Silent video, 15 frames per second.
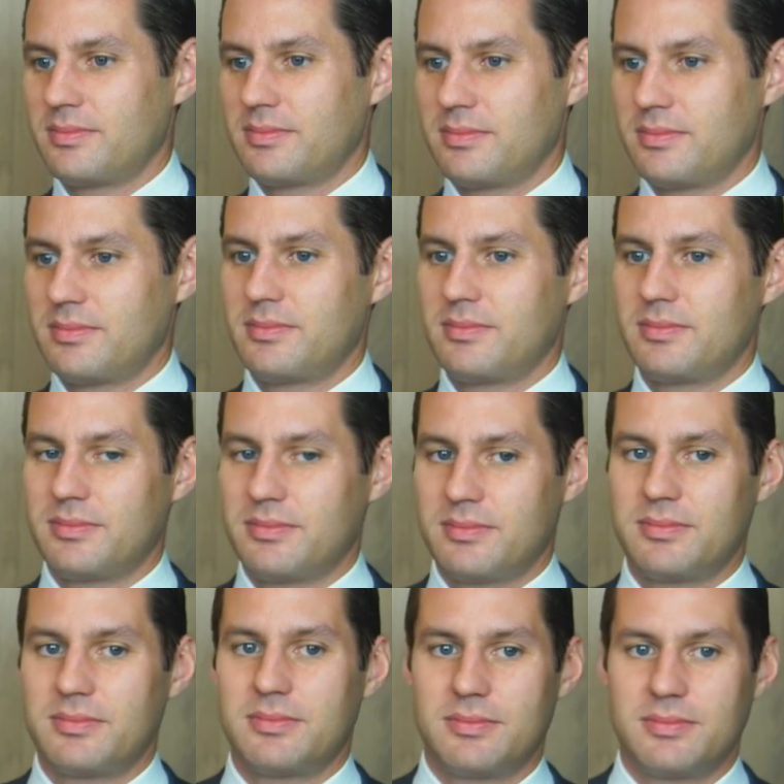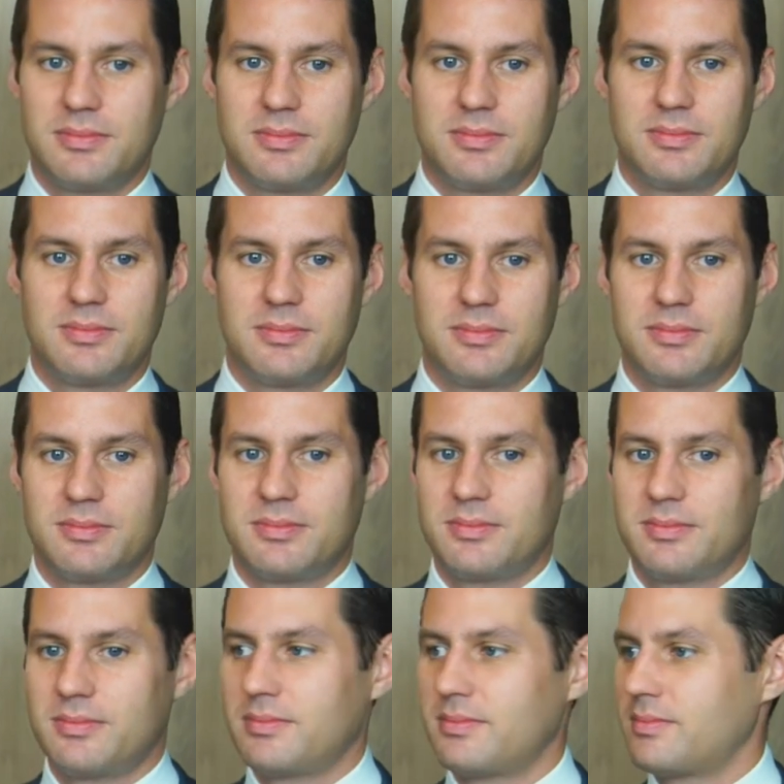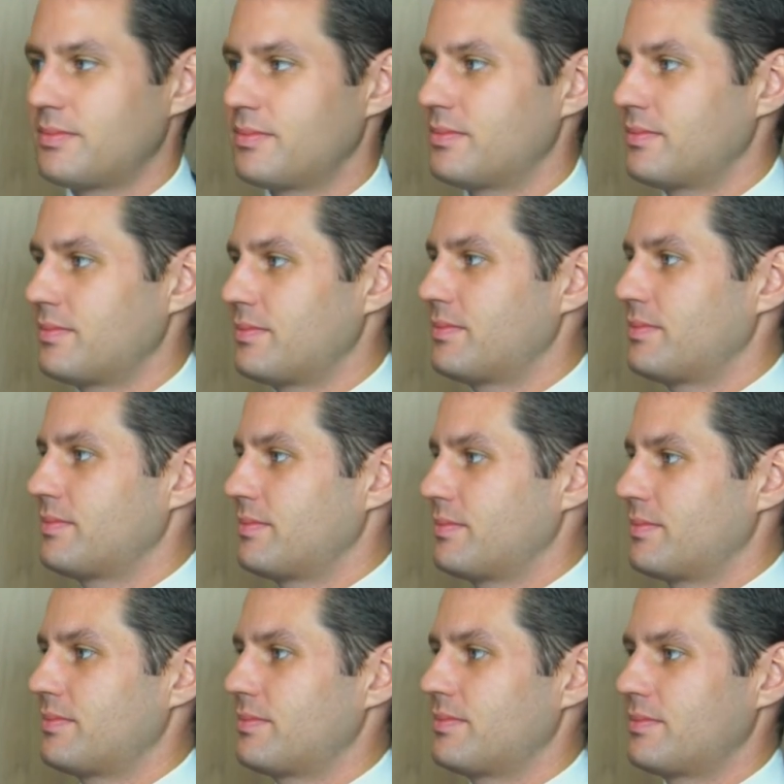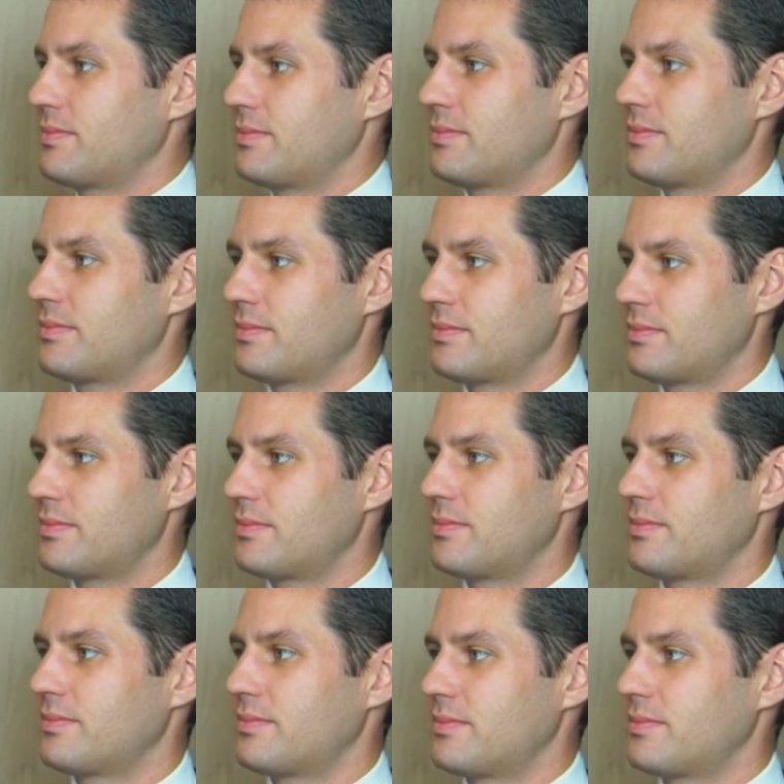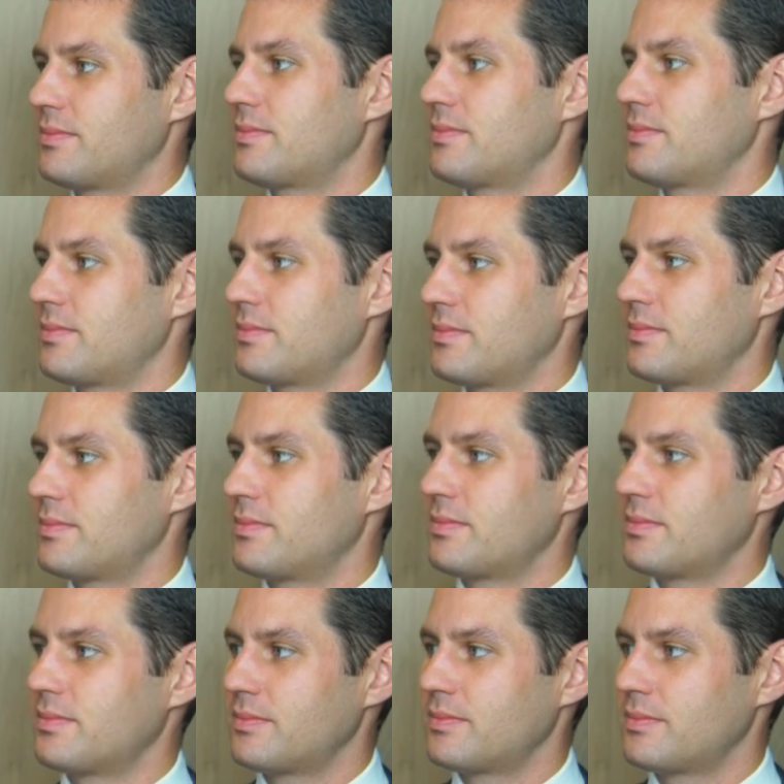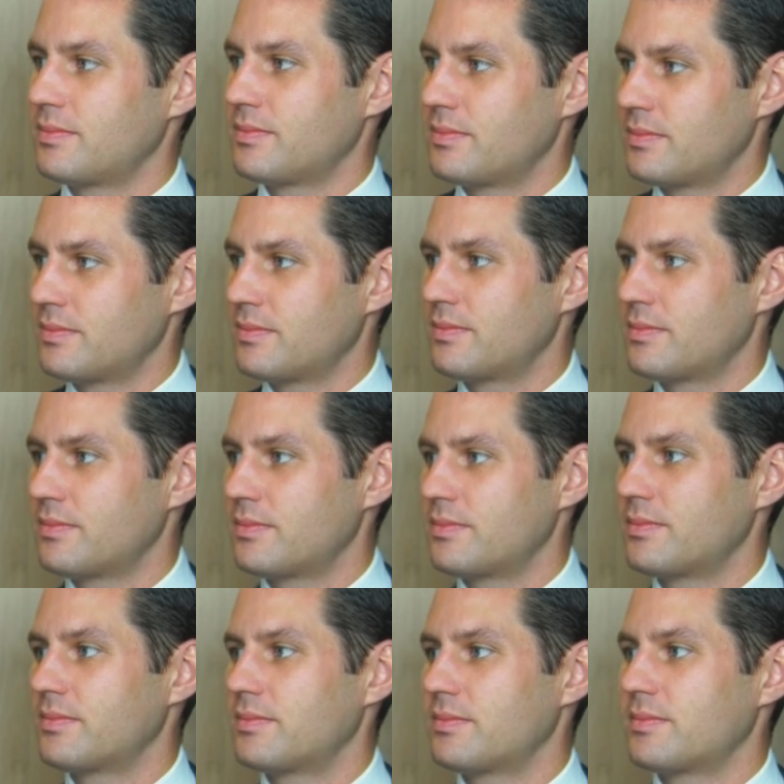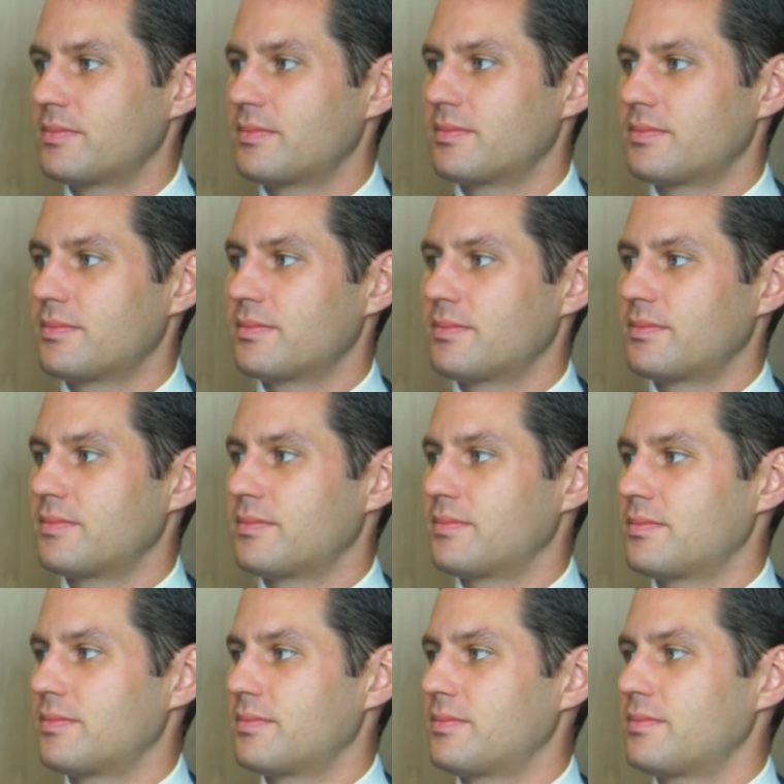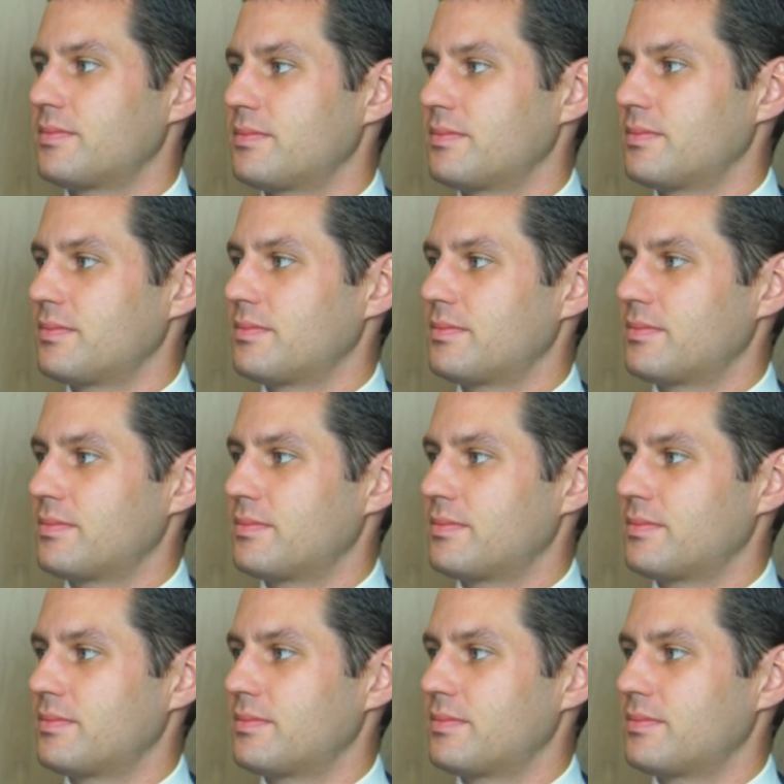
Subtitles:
(silent)